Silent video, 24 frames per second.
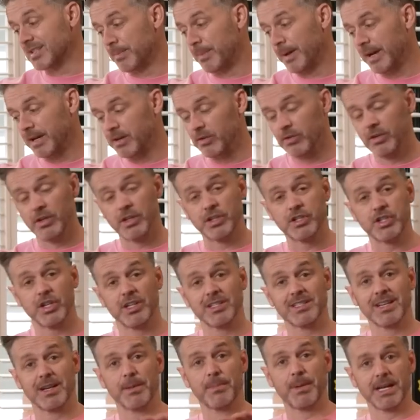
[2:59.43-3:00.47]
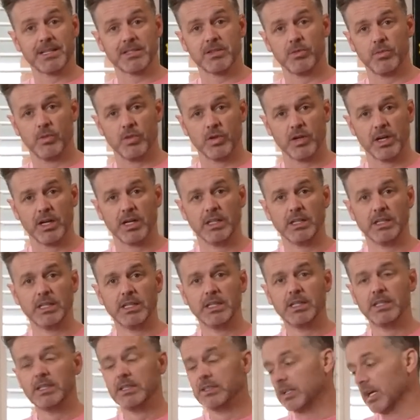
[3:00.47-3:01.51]
the pecorino cheese and pasta water.
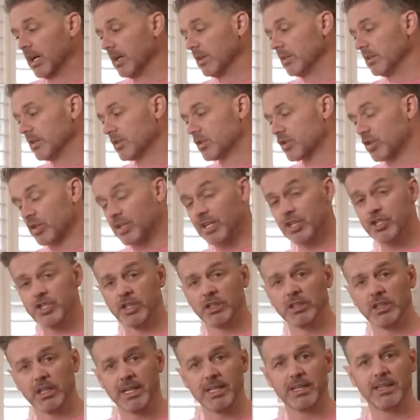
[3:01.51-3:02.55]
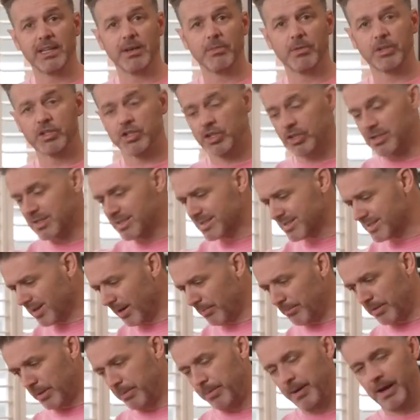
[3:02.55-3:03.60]
Now, traditionally, they would just
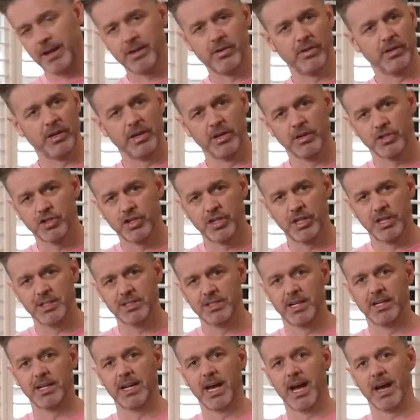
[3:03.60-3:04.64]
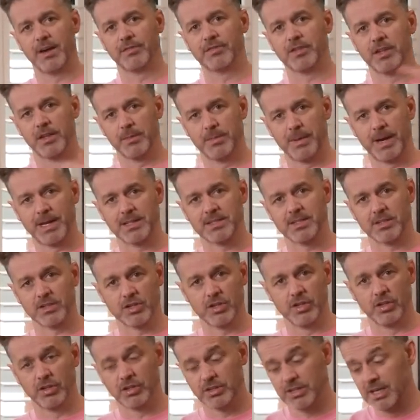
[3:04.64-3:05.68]
dump the pecorino cheese in after the pasta's
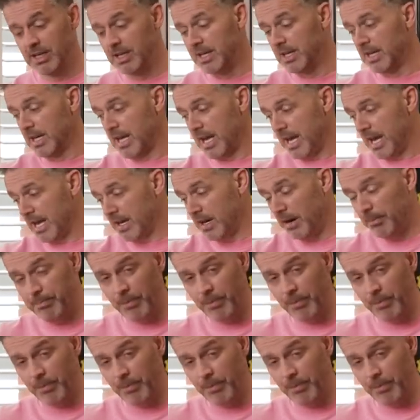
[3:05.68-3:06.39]
cooked in a